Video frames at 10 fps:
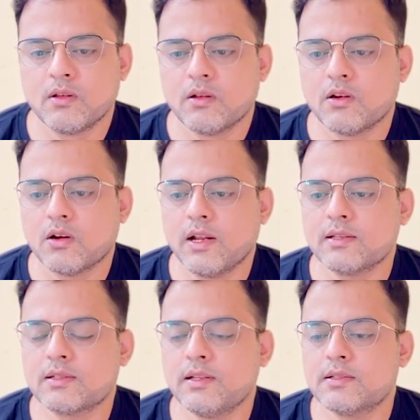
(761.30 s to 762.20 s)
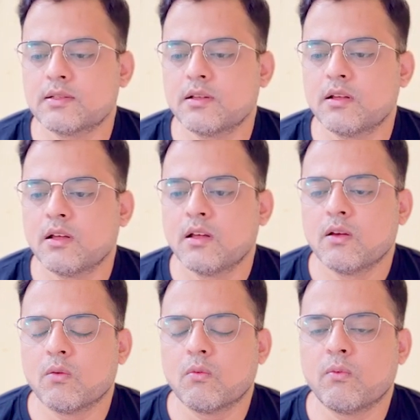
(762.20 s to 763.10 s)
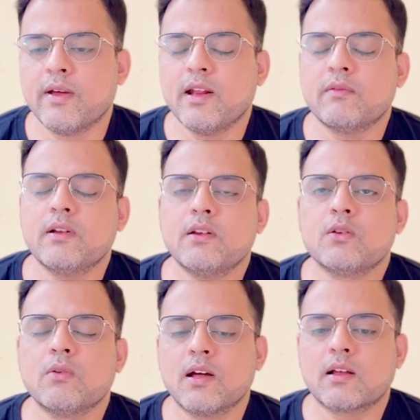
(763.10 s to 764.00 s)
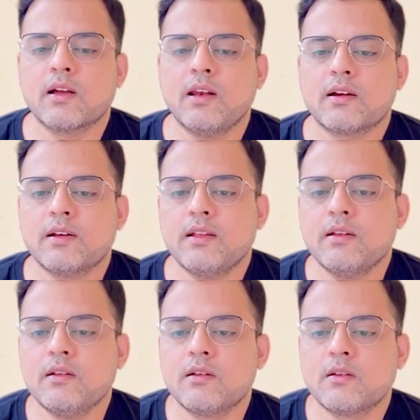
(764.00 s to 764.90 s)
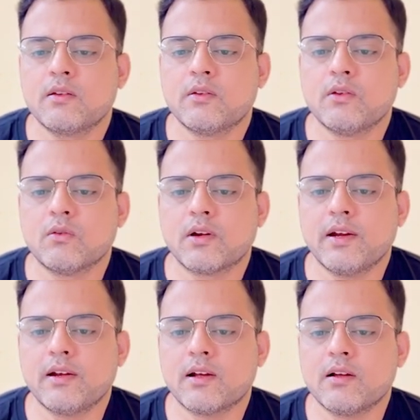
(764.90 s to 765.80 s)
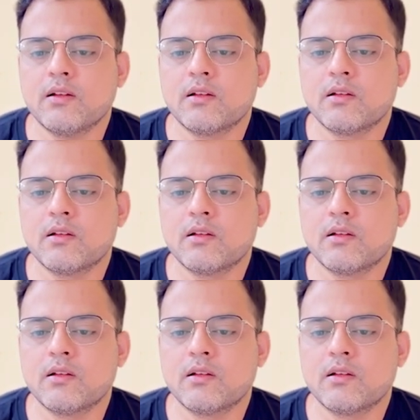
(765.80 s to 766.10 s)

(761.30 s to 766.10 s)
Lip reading: Now next is, whenever you are collecting your data,